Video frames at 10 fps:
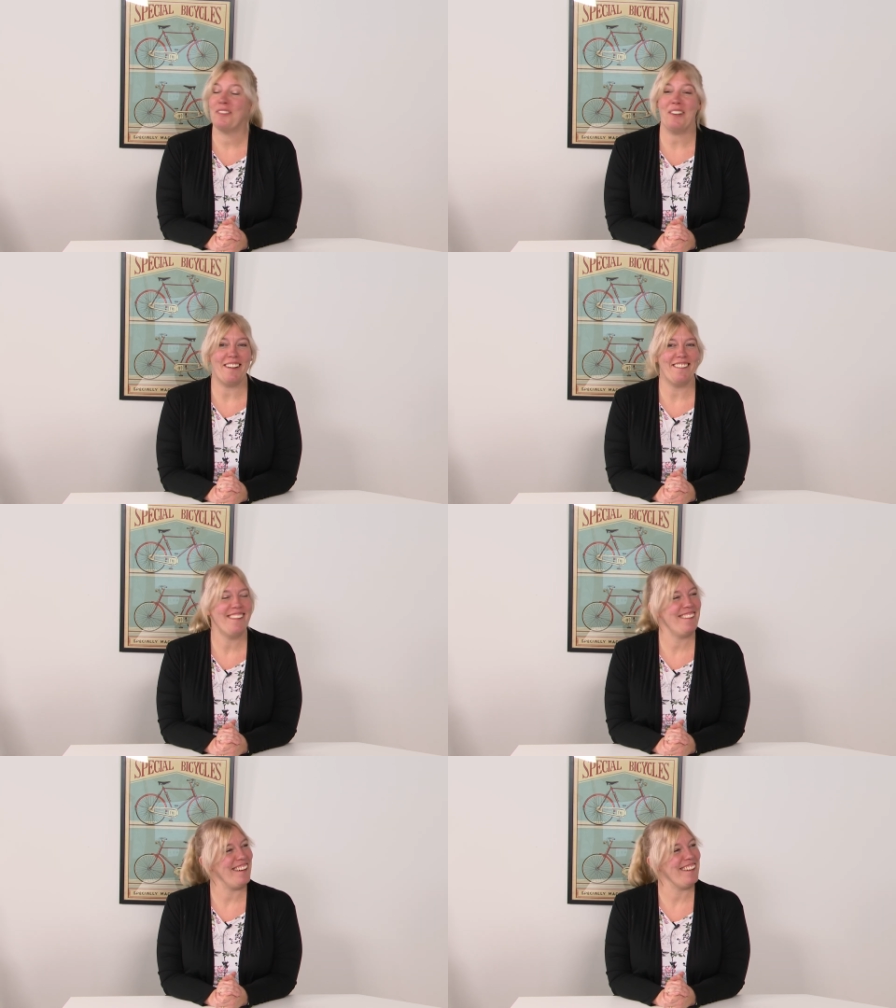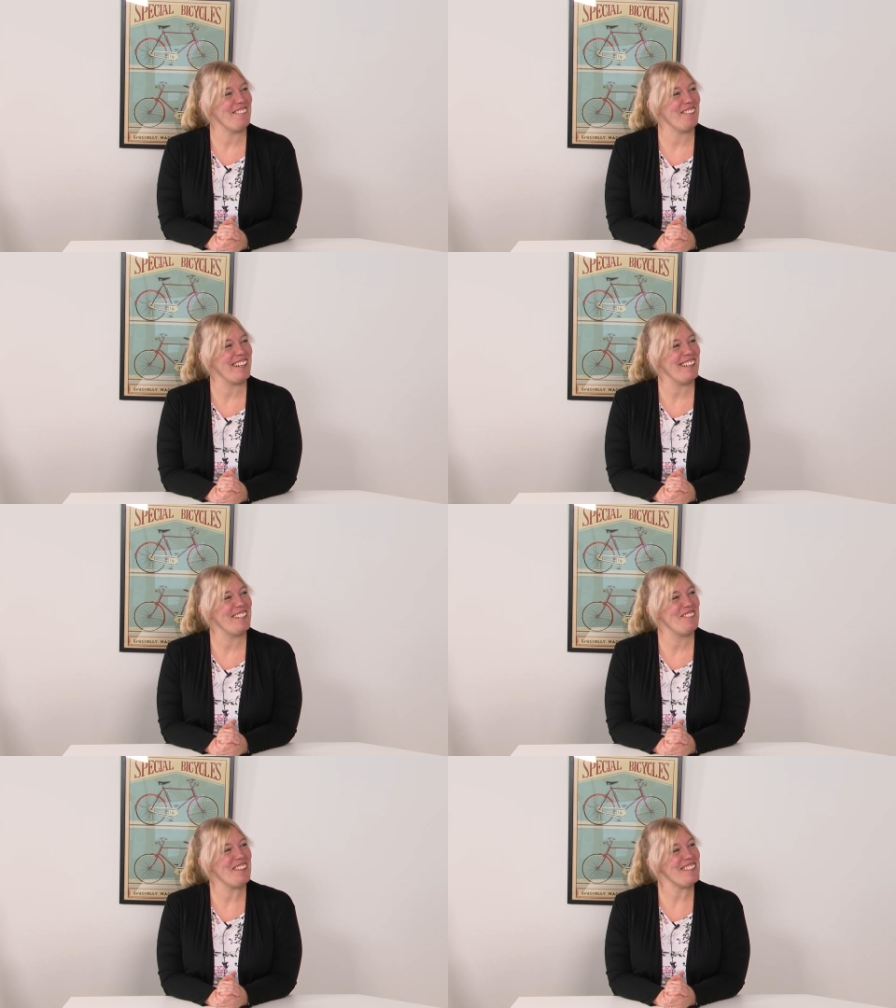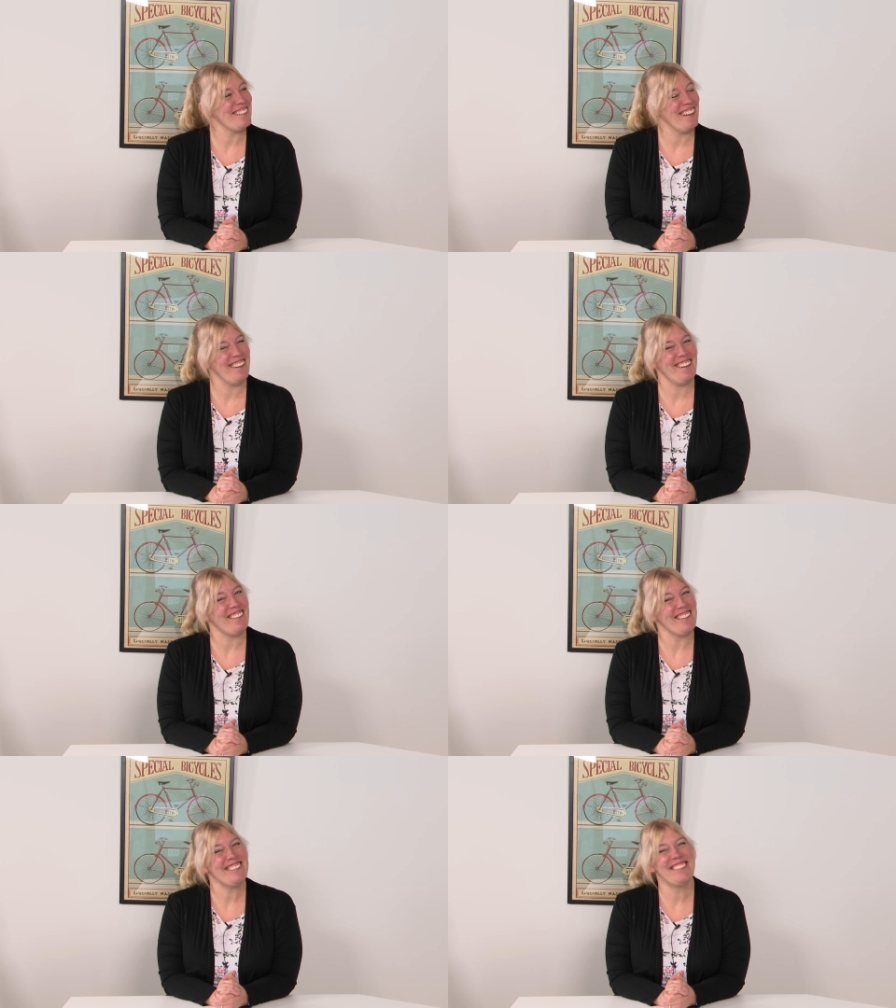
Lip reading: Well, thank you for clicking the button, Harold.